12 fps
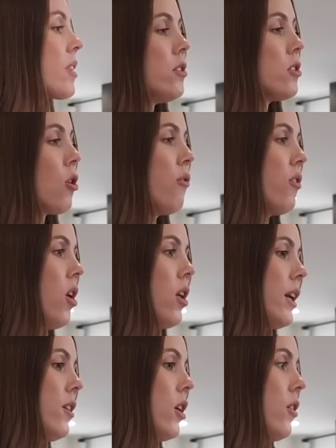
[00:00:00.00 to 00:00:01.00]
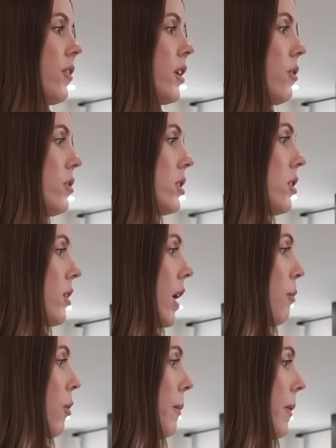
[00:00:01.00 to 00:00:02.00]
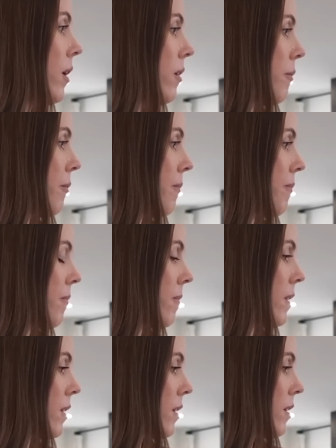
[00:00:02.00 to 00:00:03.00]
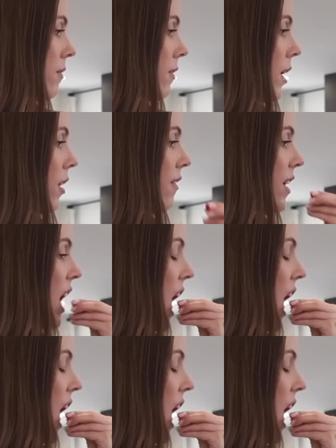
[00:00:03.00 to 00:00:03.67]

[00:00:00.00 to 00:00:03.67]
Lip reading: So overall, I don't know, I think it was an okay appointment. Right, Oliver?